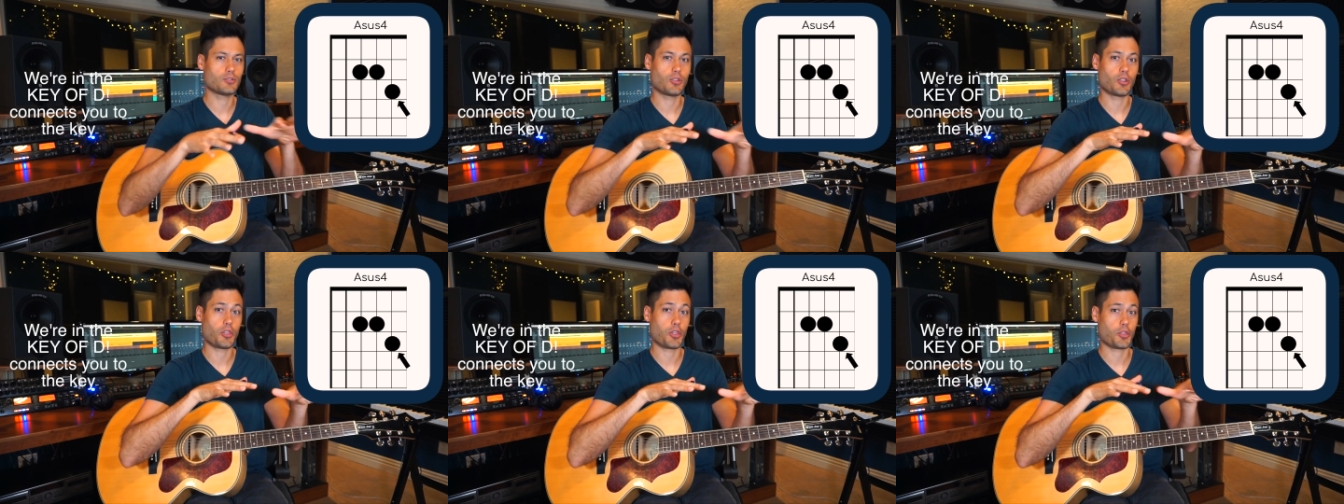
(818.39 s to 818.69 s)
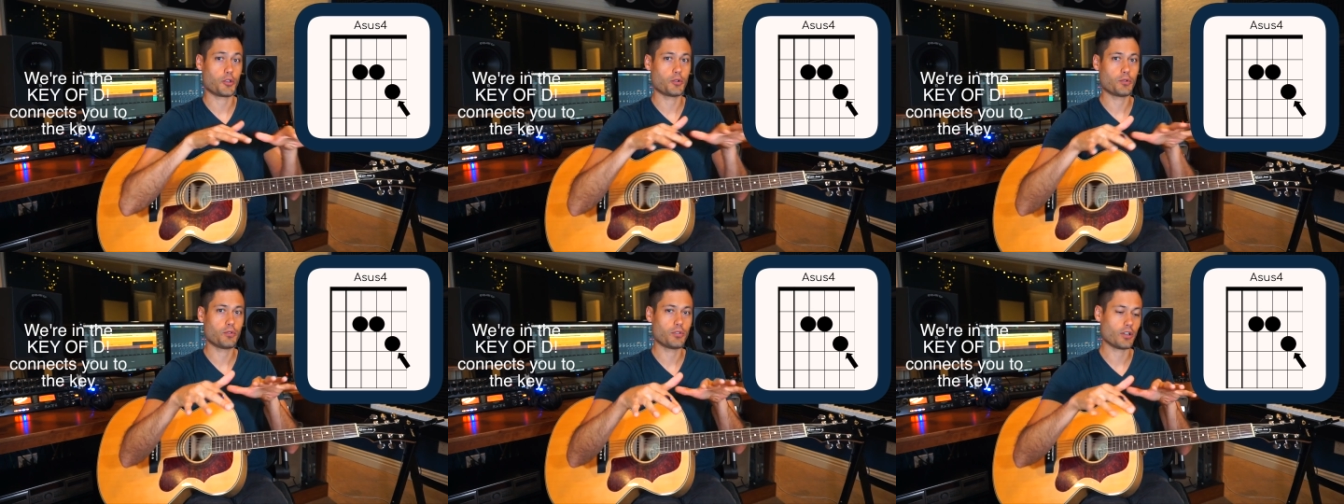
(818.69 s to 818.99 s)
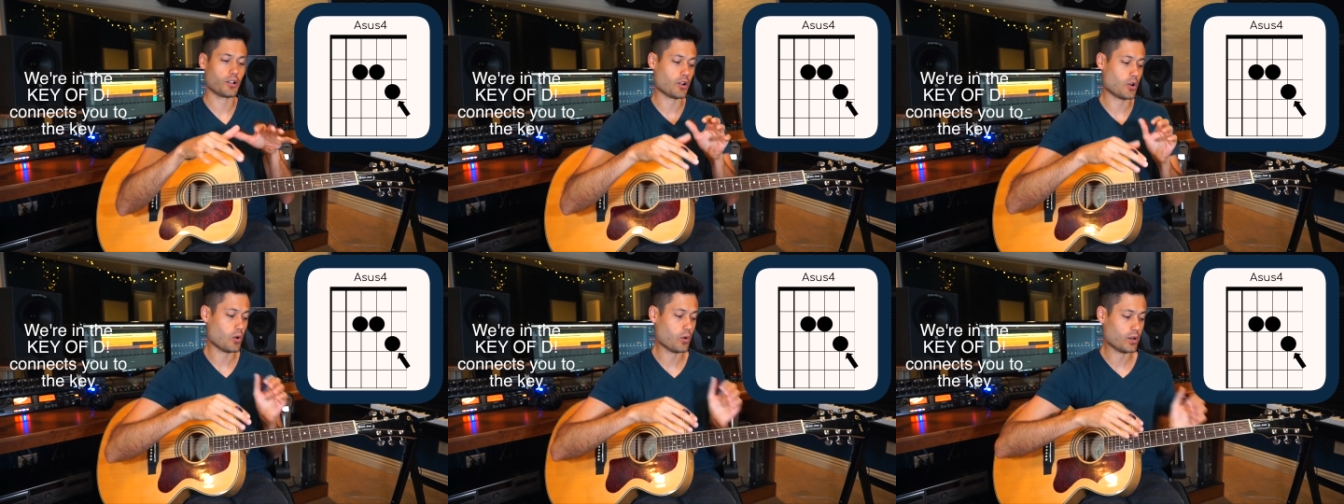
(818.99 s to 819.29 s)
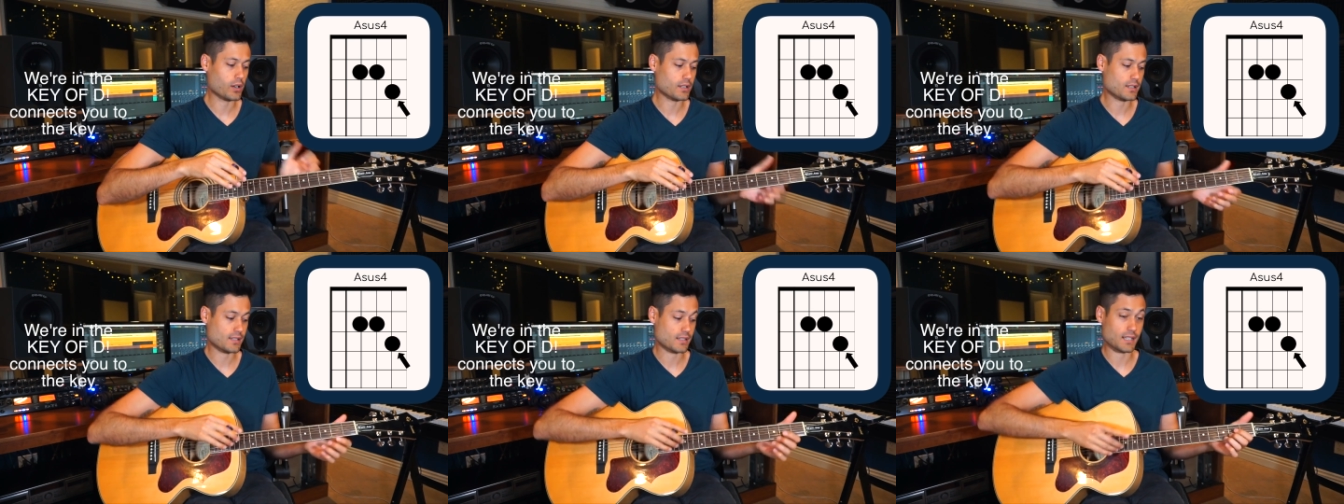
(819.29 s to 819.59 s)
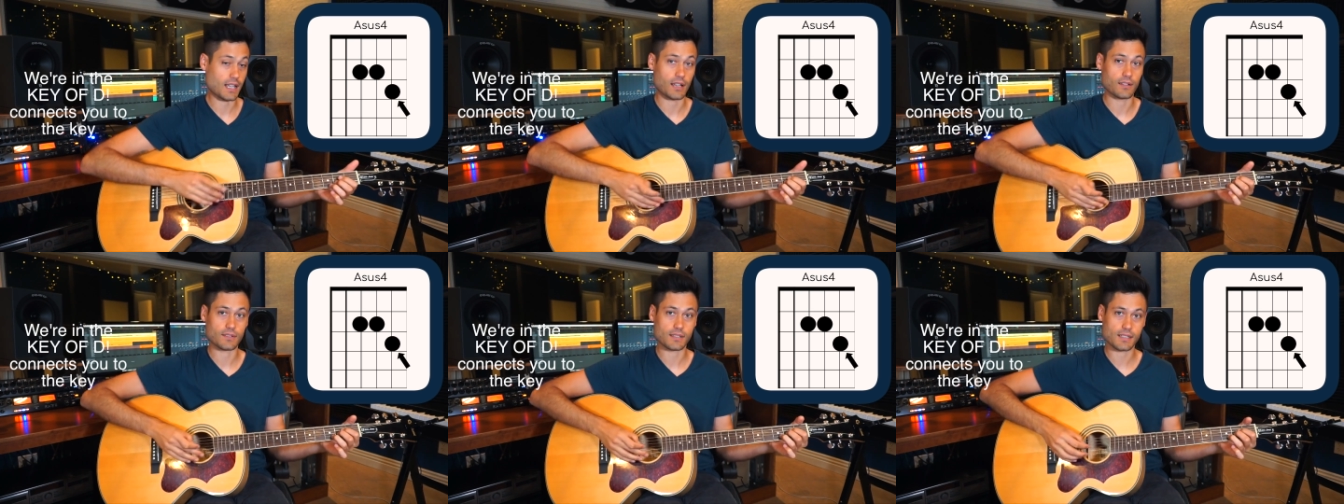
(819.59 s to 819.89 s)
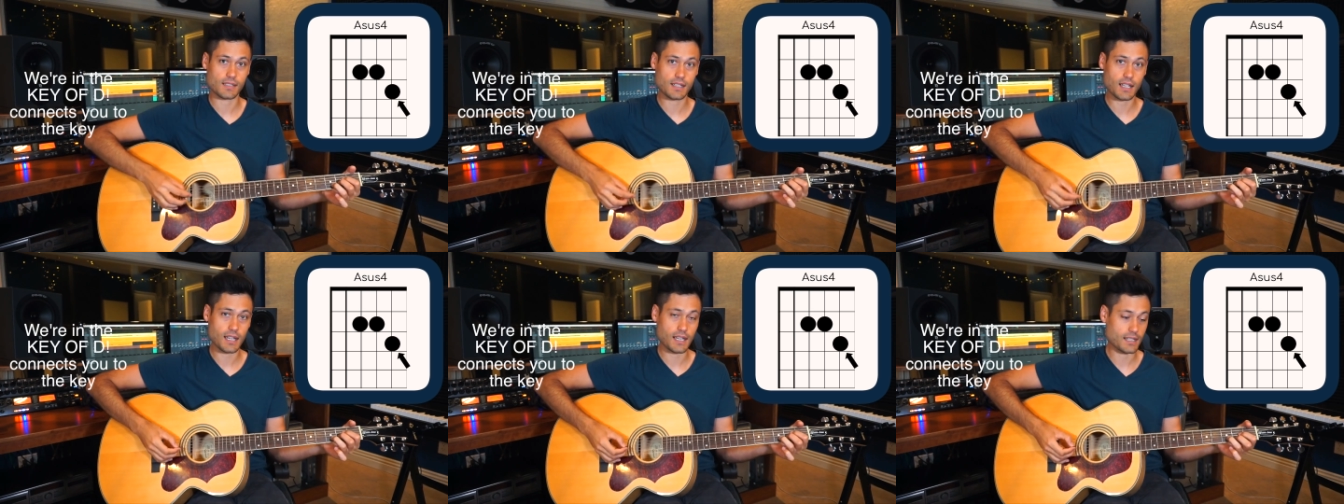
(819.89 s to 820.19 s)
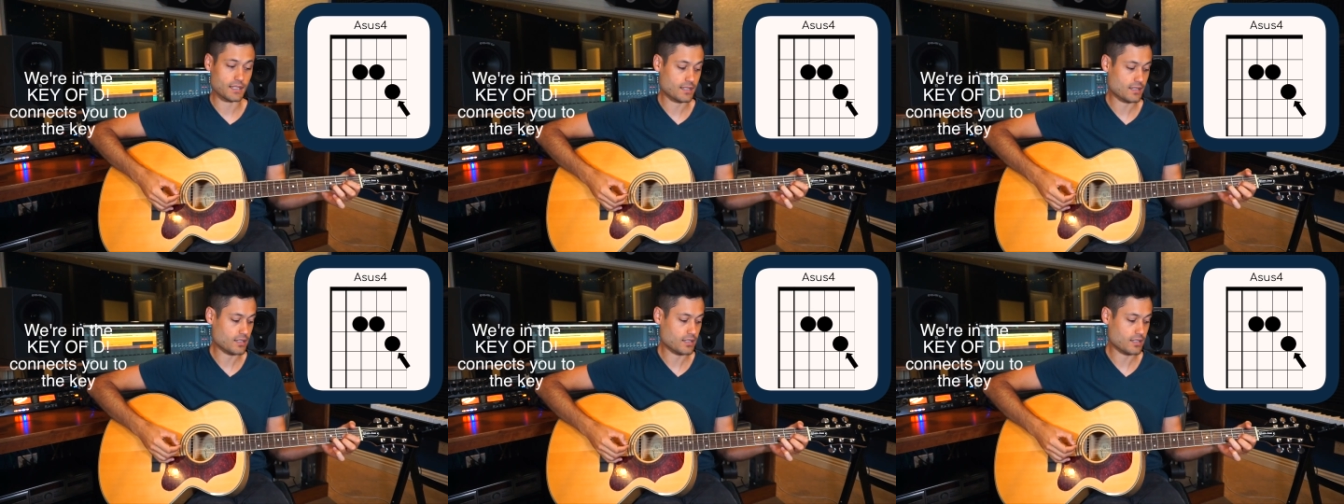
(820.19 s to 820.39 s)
through the chords sounds nice.